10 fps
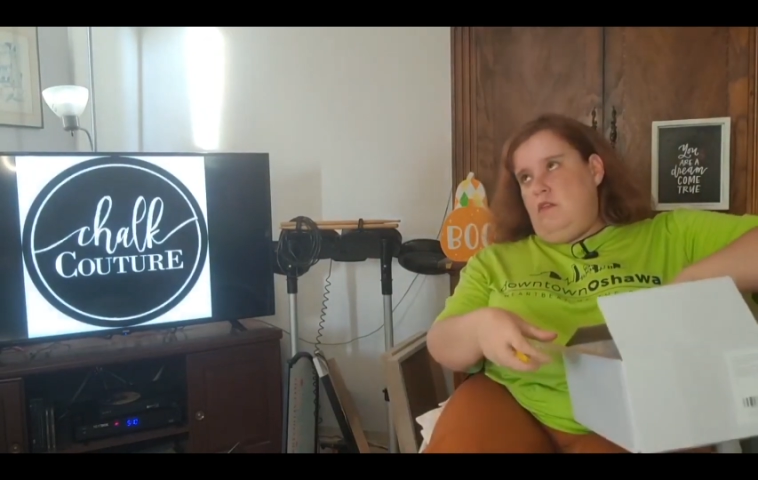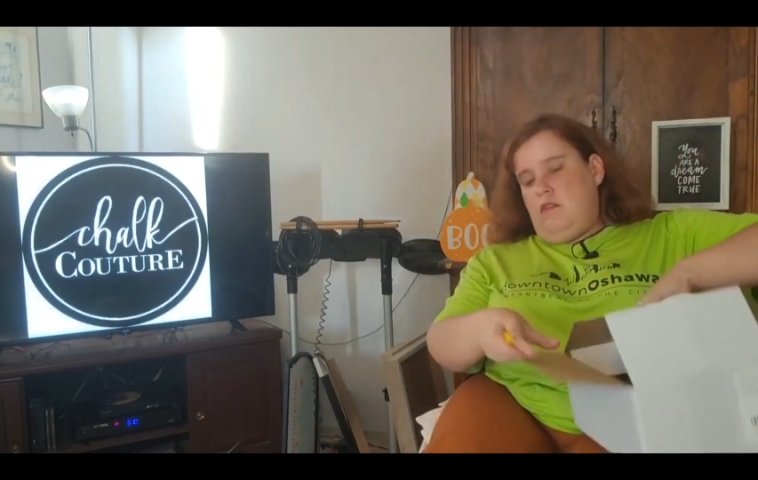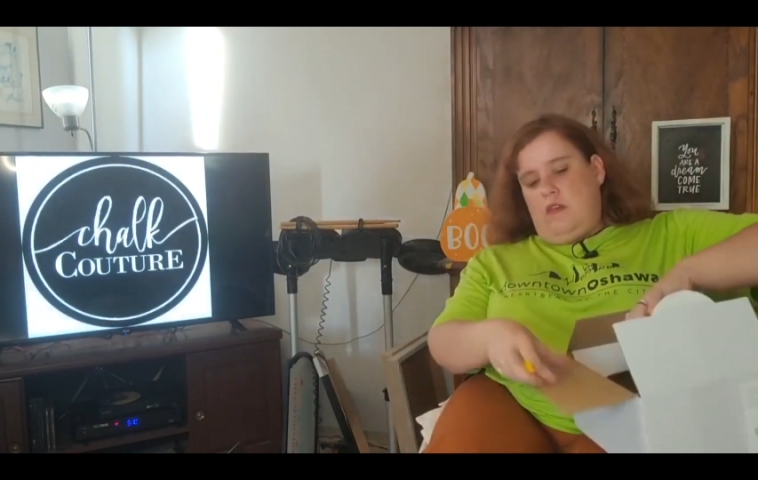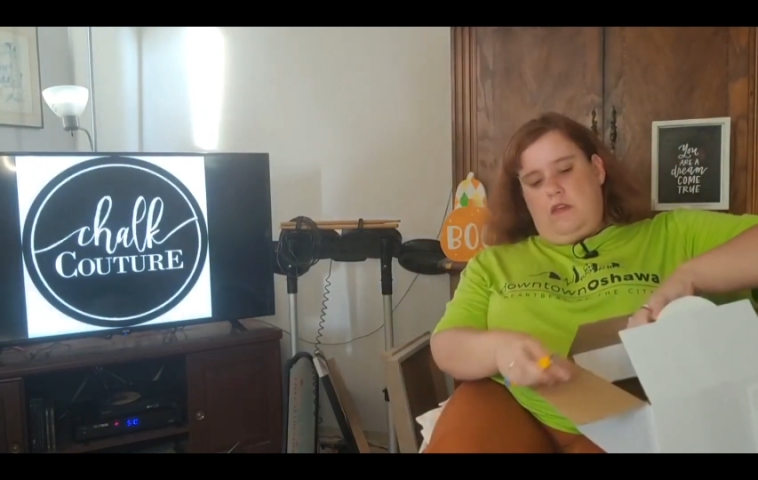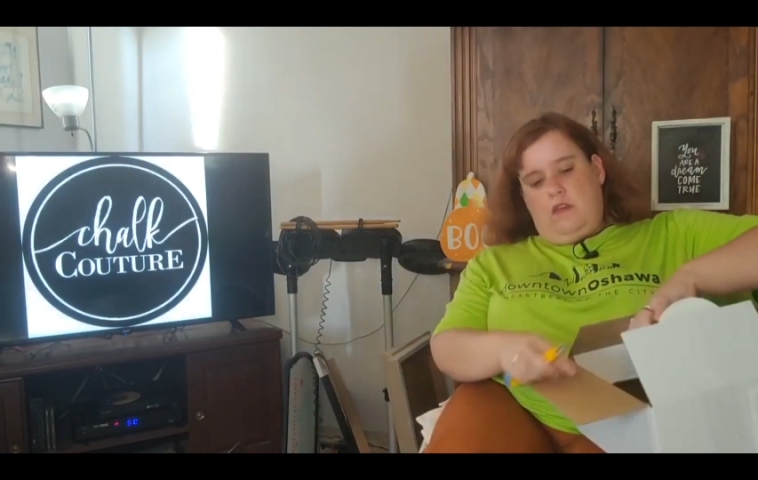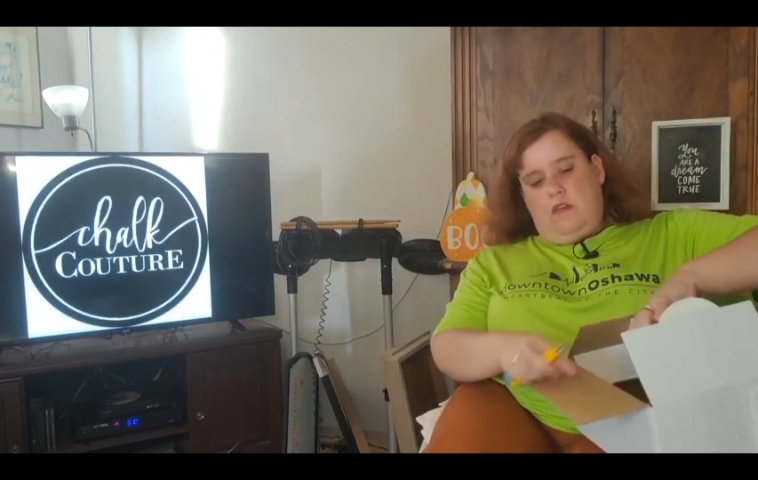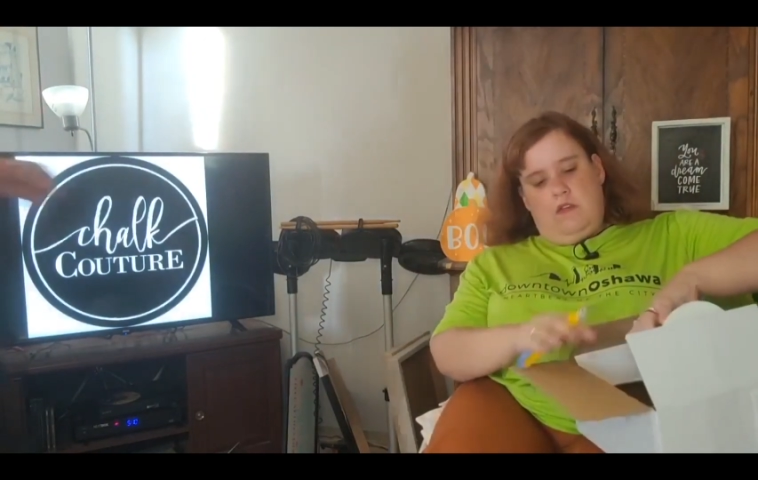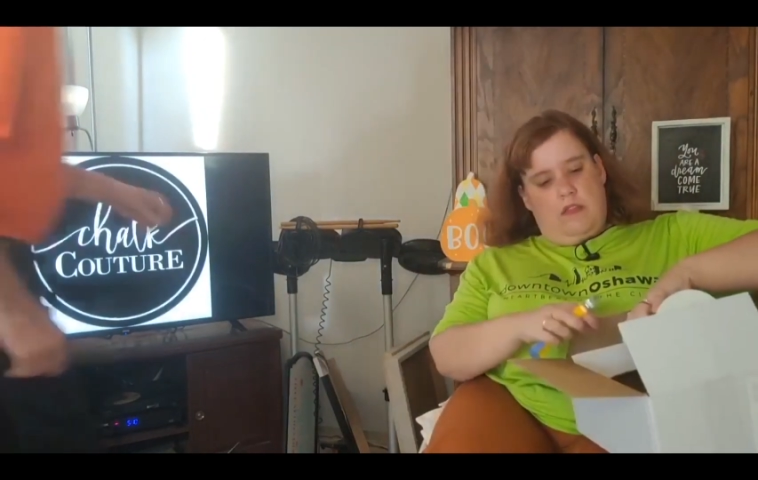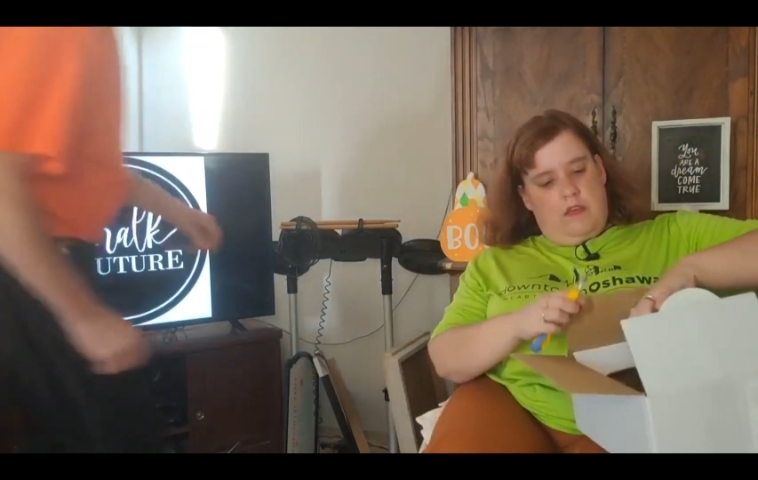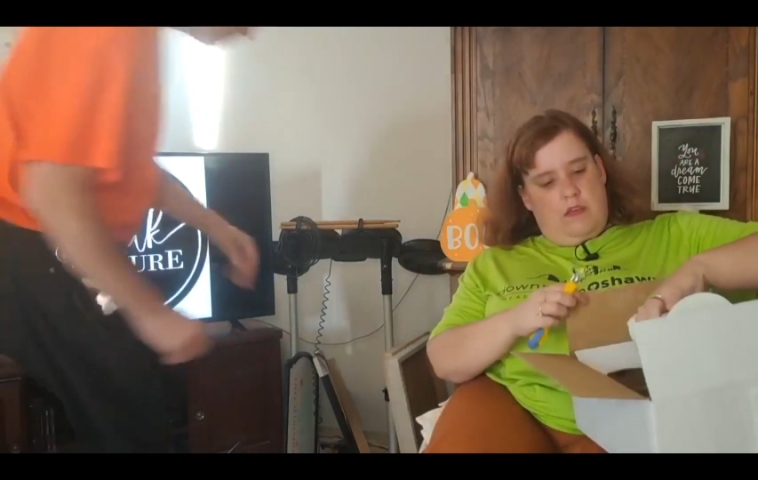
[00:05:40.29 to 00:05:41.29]
thing, I
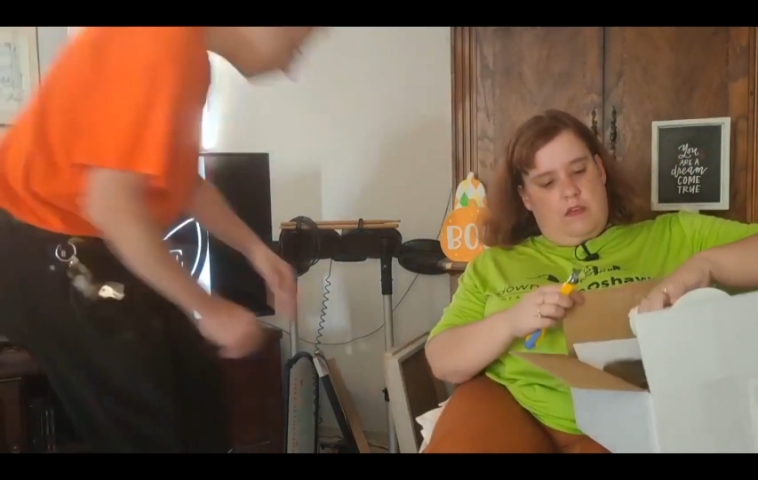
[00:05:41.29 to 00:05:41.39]
think.